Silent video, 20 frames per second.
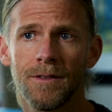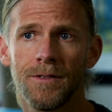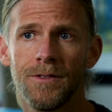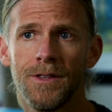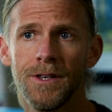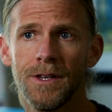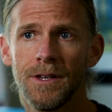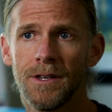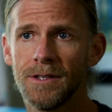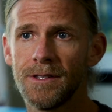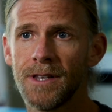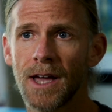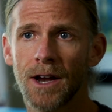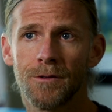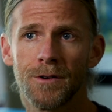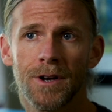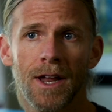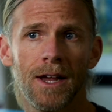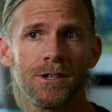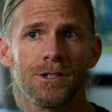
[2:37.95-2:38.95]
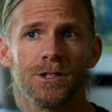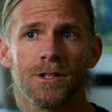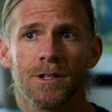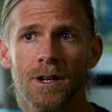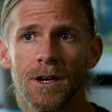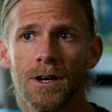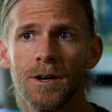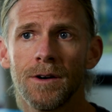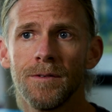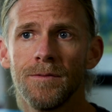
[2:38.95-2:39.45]
the degradation
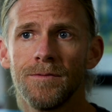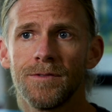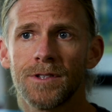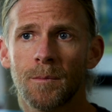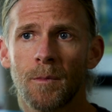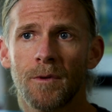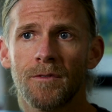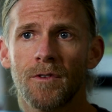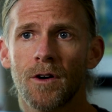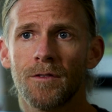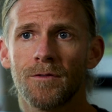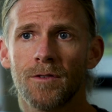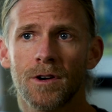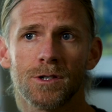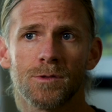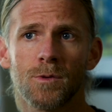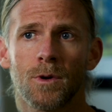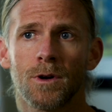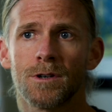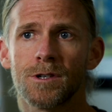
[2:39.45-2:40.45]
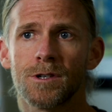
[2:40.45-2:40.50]
of some of our freshwater